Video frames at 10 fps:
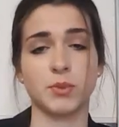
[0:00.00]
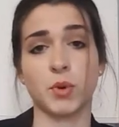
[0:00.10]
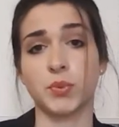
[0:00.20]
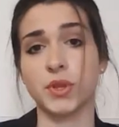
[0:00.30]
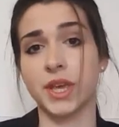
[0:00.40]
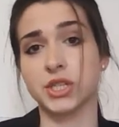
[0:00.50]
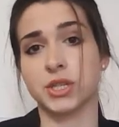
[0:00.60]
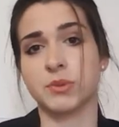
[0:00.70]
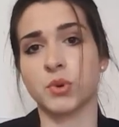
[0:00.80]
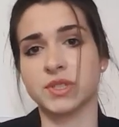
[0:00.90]
Population
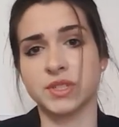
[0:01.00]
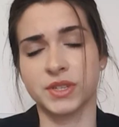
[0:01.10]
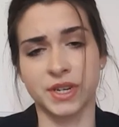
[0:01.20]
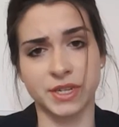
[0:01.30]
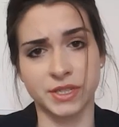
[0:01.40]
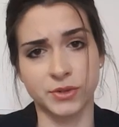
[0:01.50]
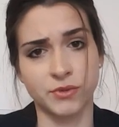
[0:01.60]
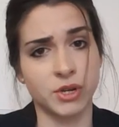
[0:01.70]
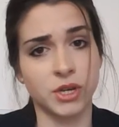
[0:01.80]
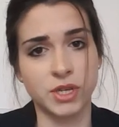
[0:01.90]
in Bosnia and
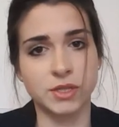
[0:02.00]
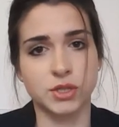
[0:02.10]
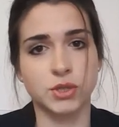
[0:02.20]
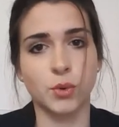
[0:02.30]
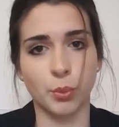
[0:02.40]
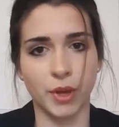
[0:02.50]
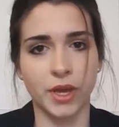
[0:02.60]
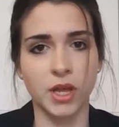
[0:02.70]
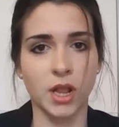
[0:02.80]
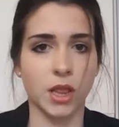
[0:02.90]
Herzegovina isn't so big